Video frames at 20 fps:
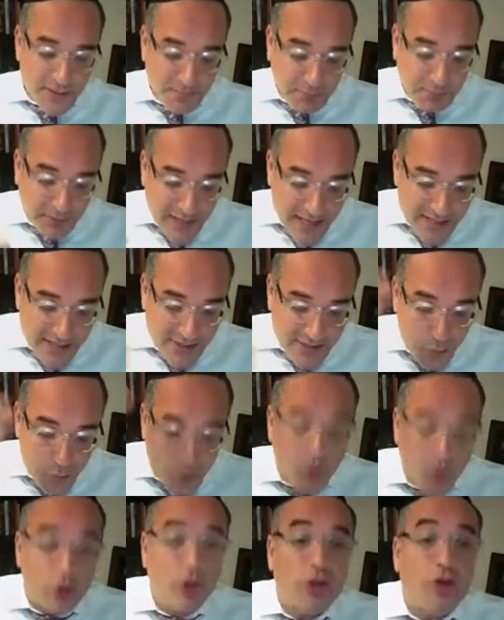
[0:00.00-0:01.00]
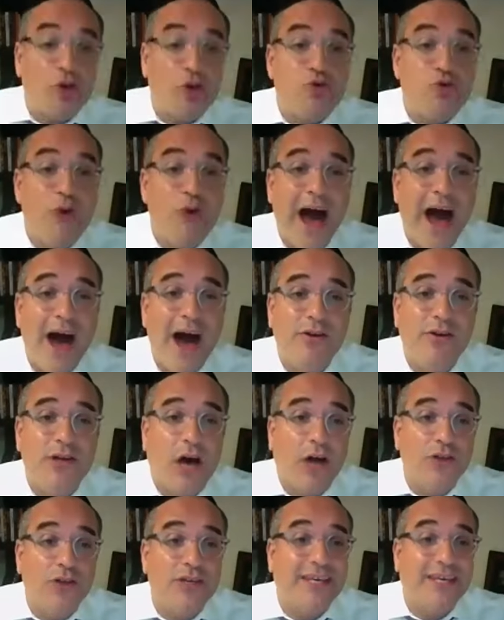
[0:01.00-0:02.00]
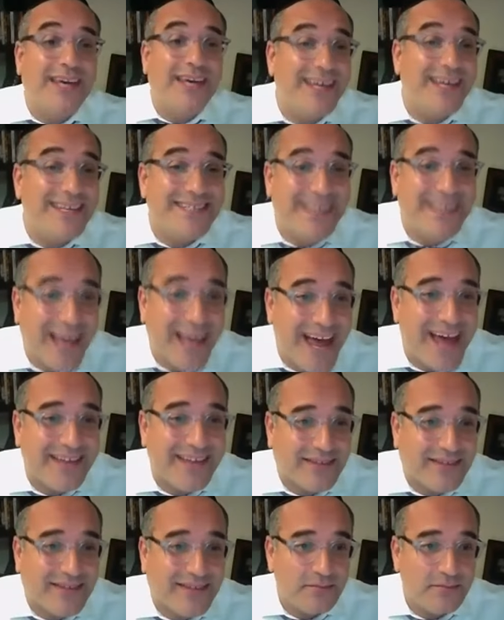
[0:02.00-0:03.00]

place the royal crown on the king's head.